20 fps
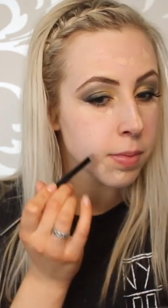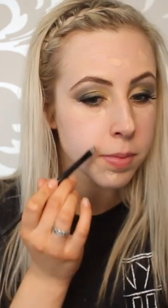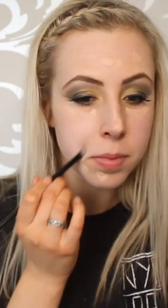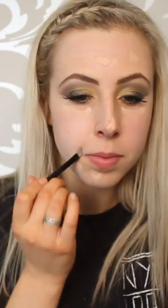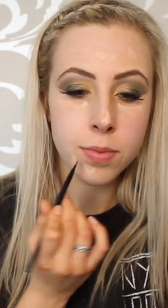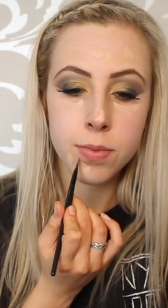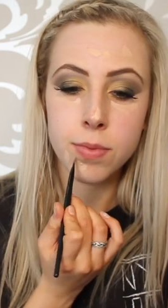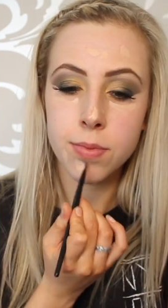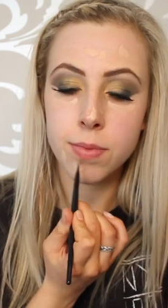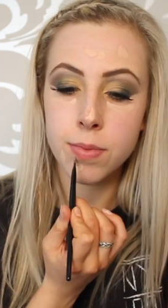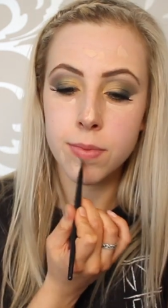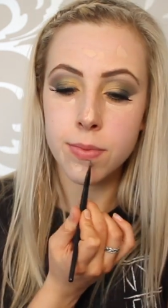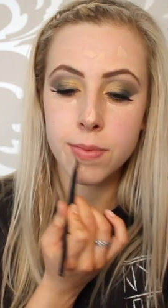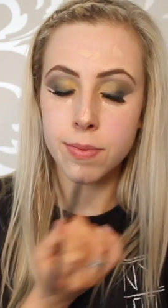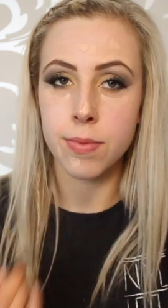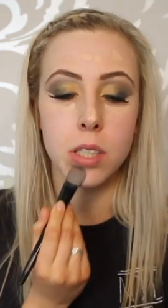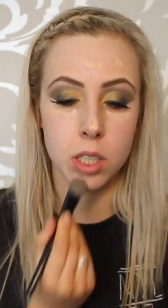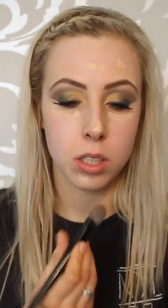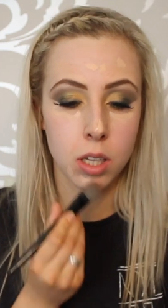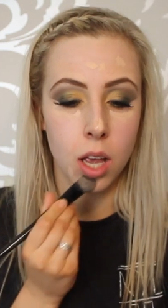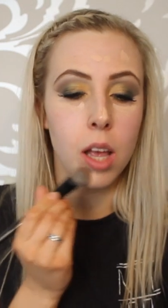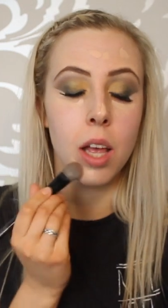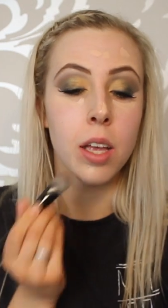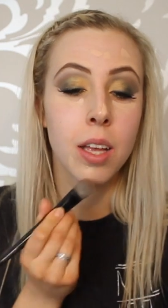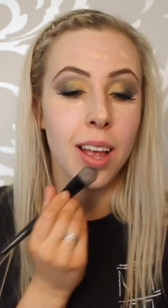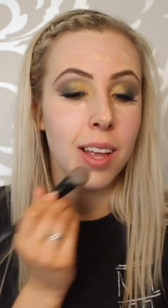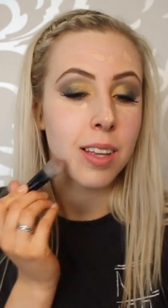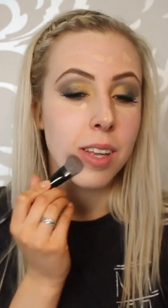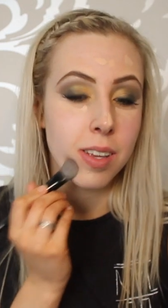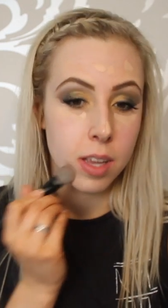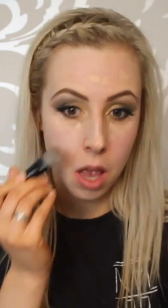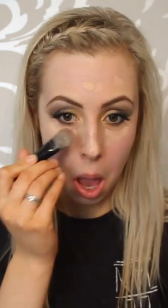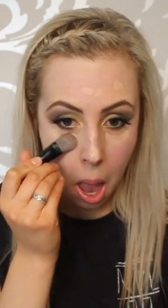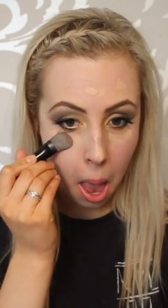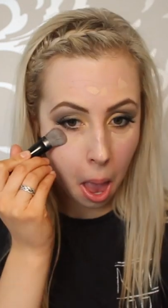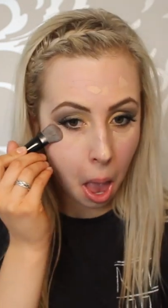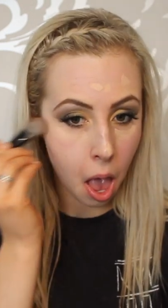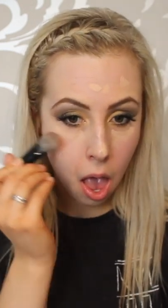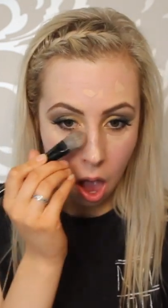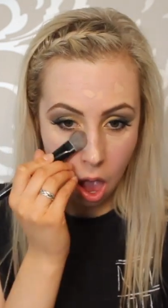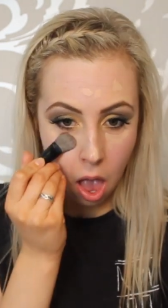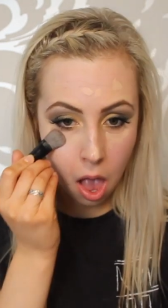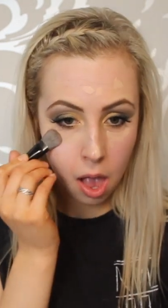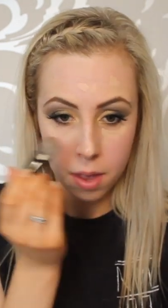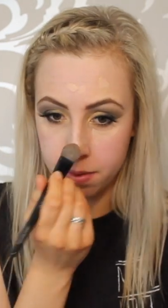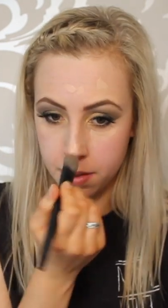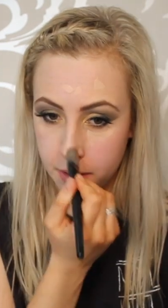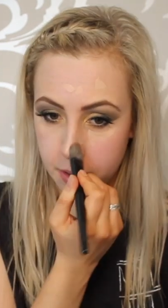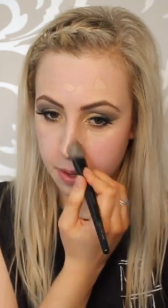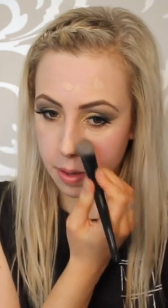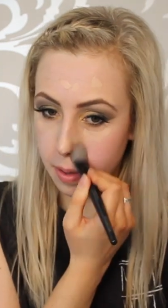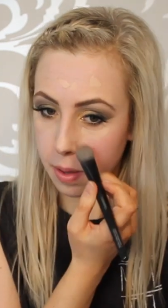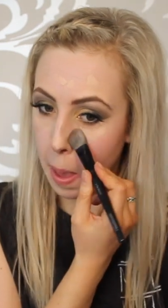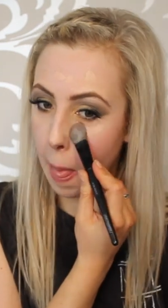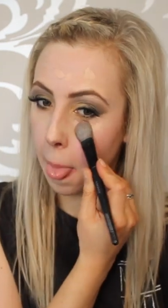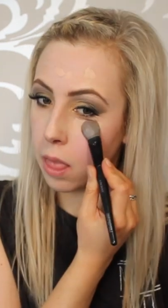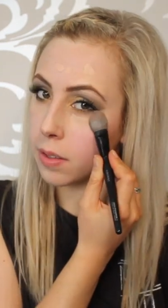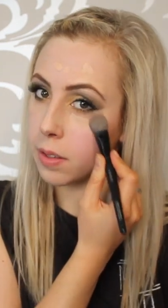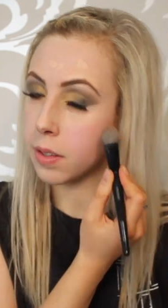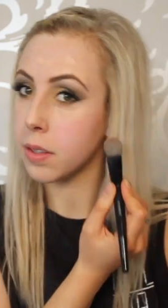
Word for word: and then blending it with my foundation brush. To add a